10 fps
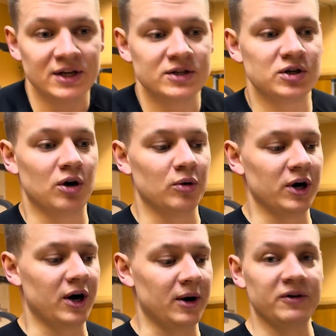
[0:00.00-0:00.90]
So
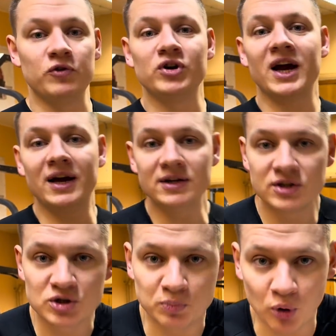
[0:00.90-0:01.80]
if you can,
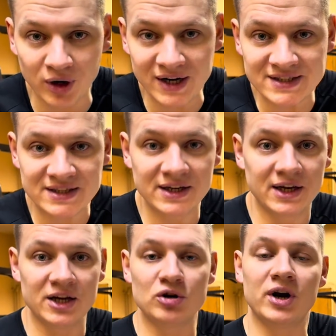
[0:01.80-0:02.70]
support us,
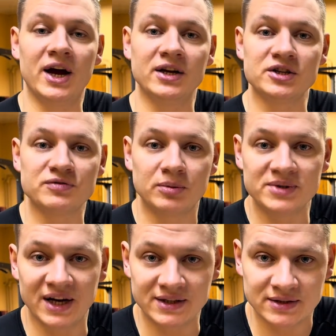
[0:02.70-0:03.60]
get your handles from
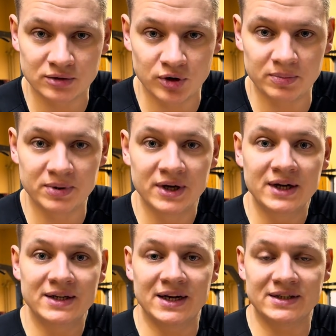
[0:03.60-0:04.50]

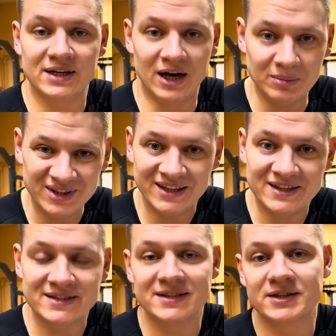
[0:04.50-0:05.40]
titangrip.com.
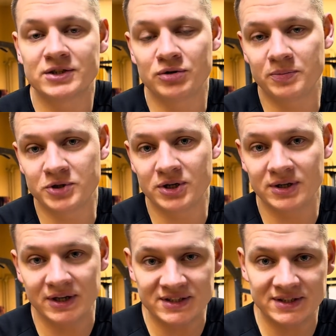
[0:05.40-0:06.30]
Link is in
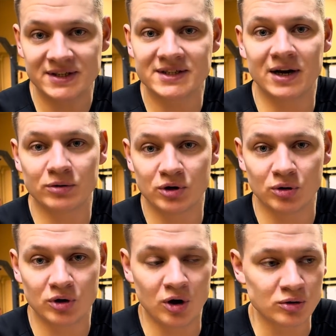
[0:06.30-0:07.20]
description. There's a discount
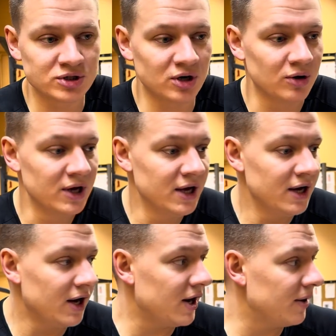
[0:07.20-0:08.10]
code also.
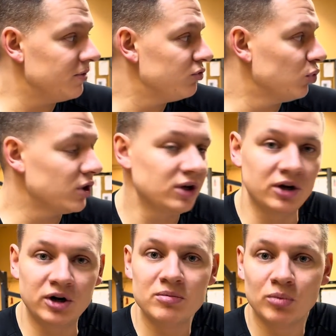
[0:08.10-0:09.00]
If you want to
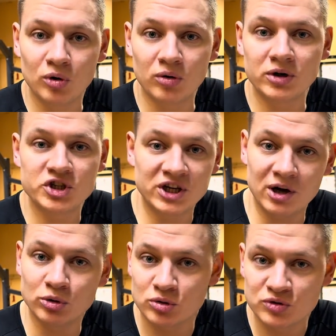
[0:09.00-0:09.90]
learn more, check
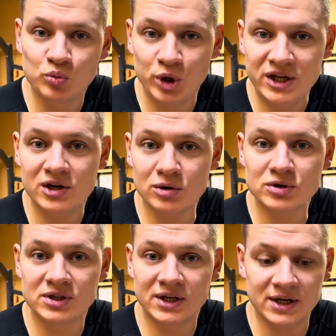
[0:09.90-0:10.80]
out those
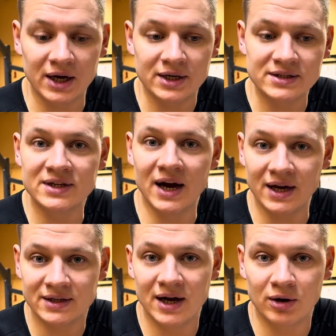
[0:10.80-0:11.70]
videos that I
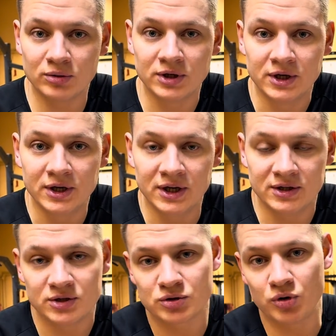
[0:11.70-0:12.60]
tagged down
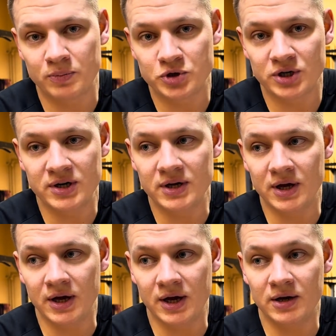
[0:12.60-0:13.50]
in description.
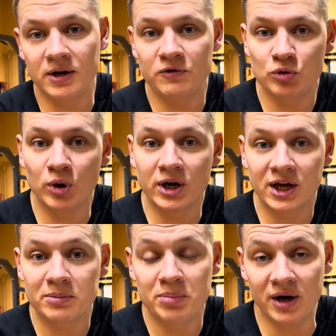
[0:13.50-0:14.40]
And if you want to
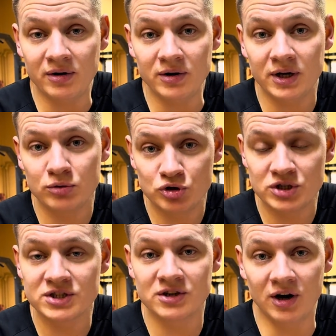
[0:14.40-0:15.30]
get better and you
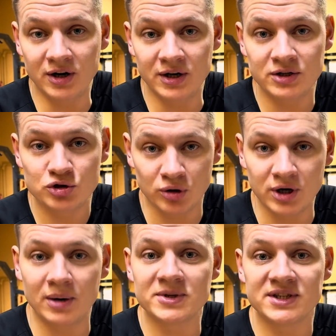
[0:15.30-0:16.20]
just started, join
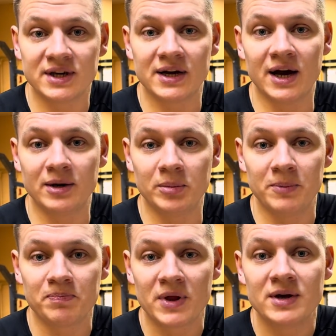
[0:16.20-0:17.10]
Arm Wrestling
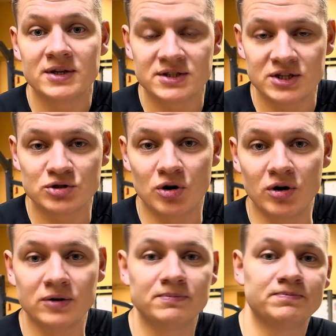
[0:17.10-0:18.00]
Academy. Stay
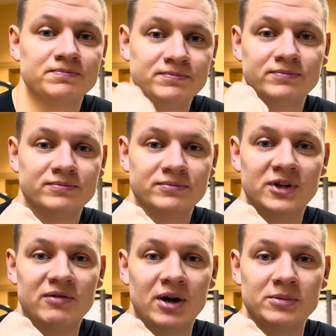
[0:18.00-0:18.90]
strong.
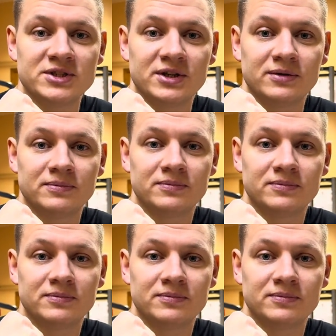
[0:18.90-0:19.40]
Love arm wrestling.